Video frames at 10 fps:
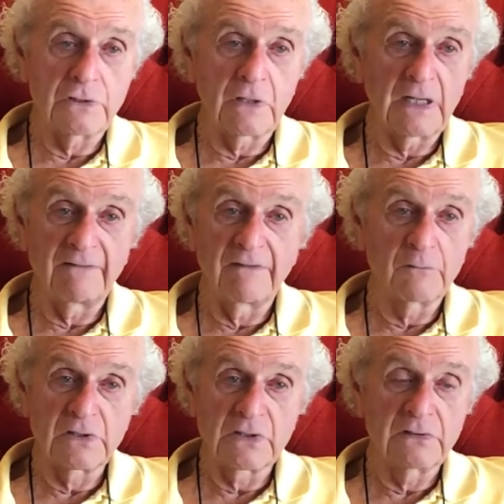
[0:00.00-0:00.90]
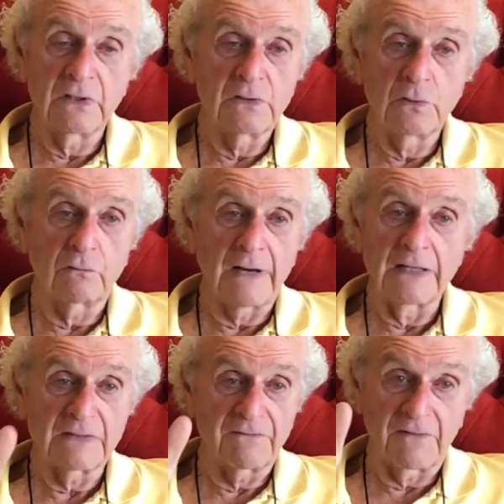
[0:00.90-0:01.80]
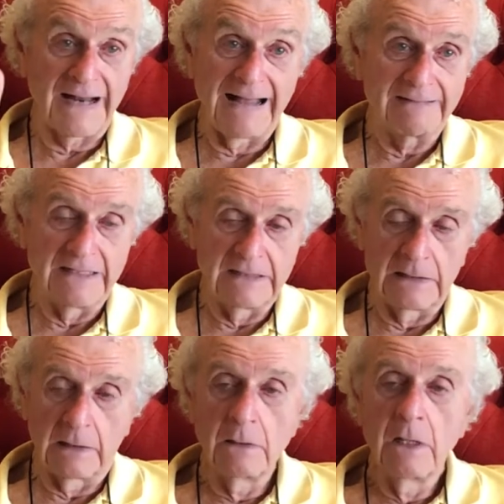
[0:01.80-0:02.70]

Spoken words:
she could have given her sister 2 crowns and forgotten the deal.